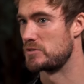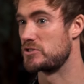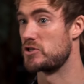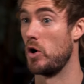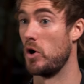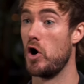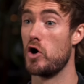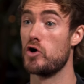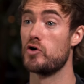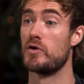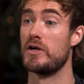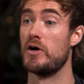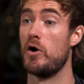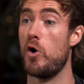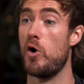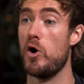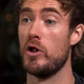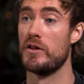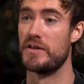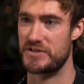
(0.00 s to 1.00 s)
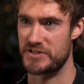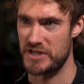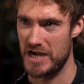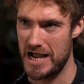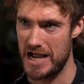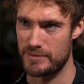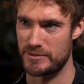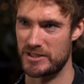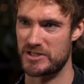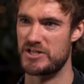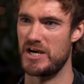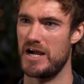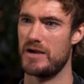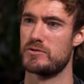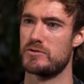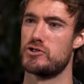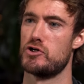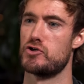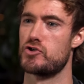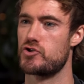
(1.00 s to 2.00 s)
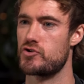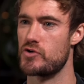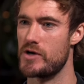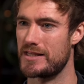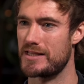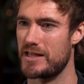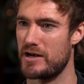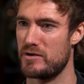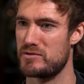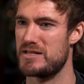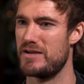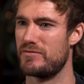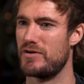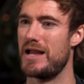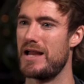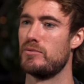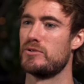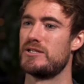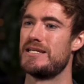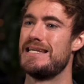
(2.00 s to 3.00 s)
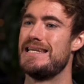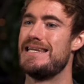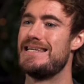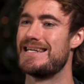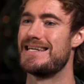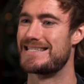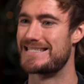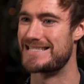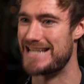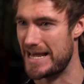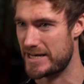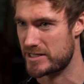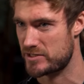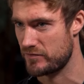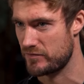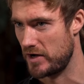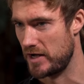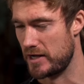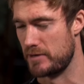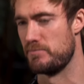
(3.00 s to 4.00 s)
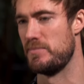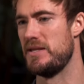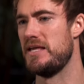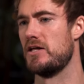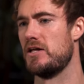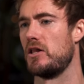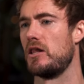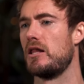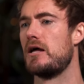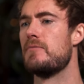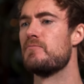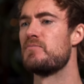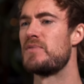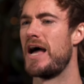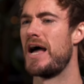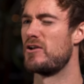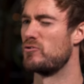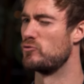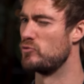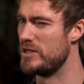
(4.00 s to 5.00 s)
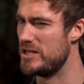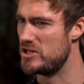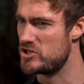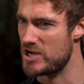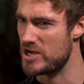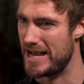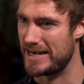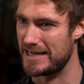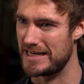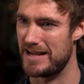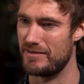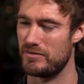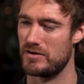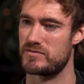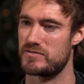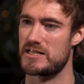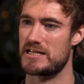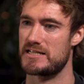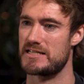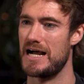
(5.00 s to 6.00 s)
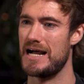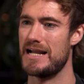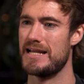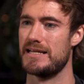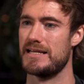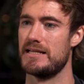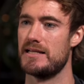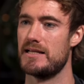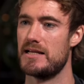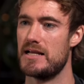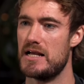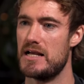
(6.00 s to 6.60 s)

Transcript: I was so hungry all the time. The diet was so strict that I was never able to eat a satisfying meal and reach any level of satiety.